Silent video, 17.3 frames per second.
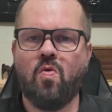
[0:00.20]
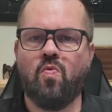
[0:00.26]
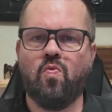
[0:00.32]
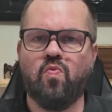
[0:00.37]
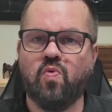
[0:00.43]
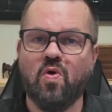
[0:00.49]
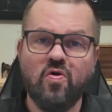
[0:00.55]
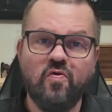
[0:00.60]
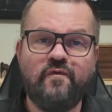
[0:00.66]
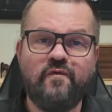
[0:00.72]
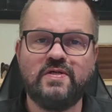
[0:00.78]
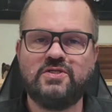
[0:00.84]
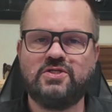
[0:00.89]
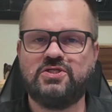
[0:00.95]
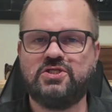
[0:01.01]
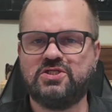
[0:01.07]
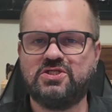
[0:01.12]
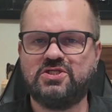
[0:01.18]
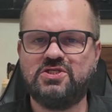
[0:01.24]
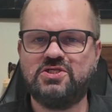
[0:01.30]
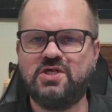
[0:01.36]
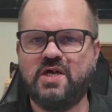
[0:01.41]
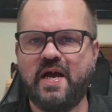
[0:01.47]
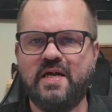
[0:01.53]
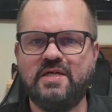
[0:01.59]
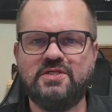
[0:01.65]
Rufus just
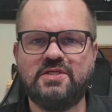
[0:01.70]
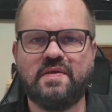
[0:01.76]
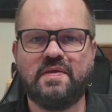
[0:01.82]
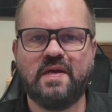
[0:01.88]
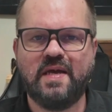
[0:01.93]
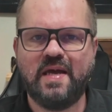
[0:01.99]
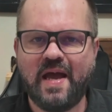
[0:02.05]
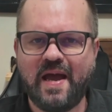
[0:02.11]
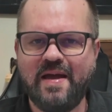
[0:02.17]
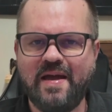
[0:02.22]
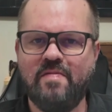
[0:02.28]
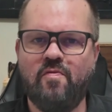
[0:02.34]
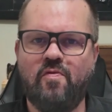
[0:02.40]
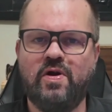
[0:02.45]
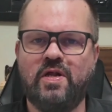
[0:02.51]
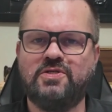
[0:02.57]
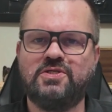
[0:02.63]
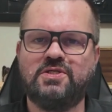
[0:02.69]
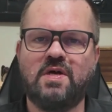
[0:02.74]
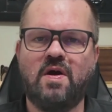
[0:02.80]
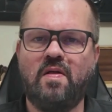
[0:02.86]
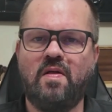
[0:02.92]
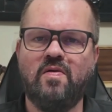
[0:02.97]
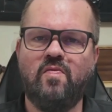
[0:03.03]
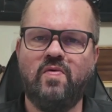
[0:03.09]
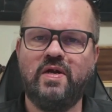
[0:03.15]
changed the game when
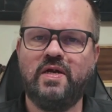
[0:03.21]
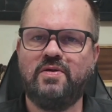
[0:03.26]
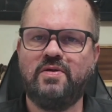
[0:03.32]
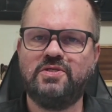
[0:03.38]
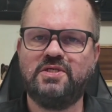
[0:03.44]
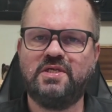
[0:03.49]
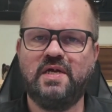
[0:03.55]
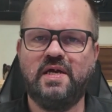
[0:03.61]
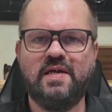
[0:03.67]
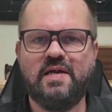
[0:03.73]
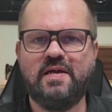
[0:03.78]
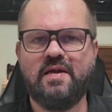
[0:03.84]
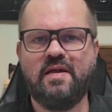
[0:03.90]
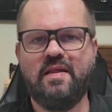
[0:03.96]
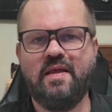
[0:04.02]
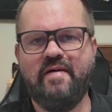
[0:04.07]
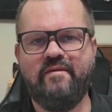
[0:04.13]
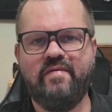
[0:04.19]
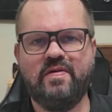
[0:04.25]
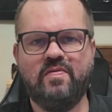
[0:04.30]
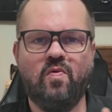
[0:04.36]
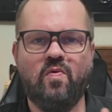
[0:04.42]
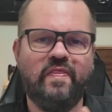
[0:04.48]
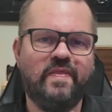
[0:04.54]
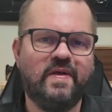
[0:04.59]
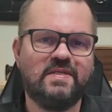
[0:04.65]
installing Windows 10 and 11
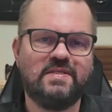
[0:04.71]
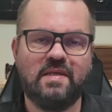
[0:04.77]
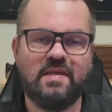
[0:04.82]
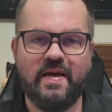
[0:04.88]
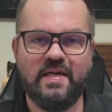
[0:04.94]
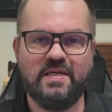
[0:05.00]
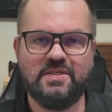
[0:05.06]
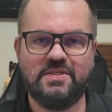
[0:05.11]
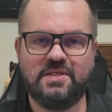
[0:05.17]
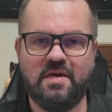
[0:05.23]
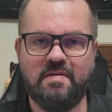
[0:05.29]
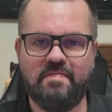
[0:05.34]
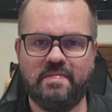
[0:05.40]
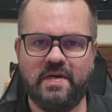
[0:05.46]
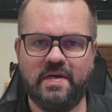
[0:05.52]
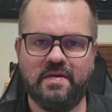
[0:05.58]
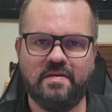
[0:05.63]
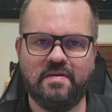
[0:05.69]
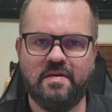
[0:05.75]
with its latest update.